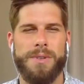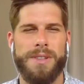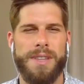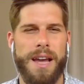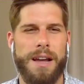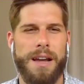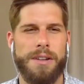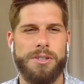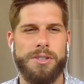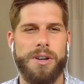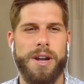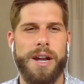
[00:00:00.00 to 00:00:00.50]

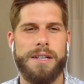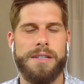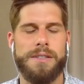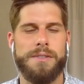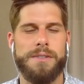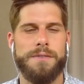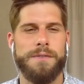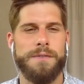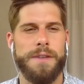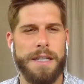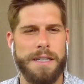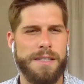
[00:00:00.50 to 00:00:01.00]
without trying
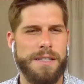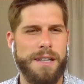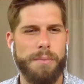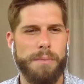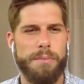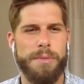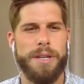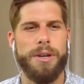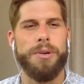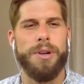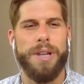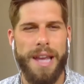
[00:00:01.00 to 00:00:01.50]
to fix
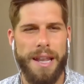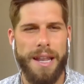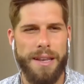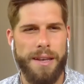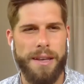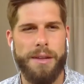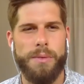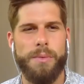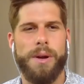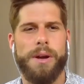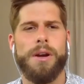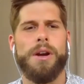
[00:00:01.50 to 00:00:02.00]
something or get
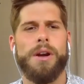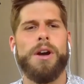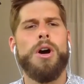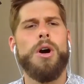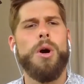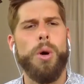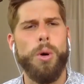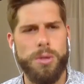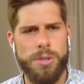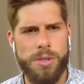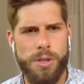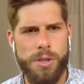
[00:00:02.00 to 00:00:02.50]
anywhere
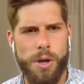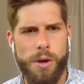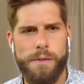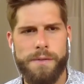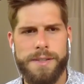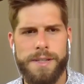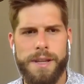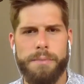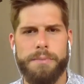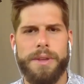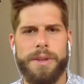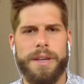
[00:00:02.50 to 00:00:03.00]
or solve
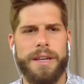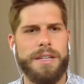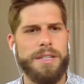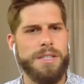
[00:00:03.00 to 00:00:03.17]
something.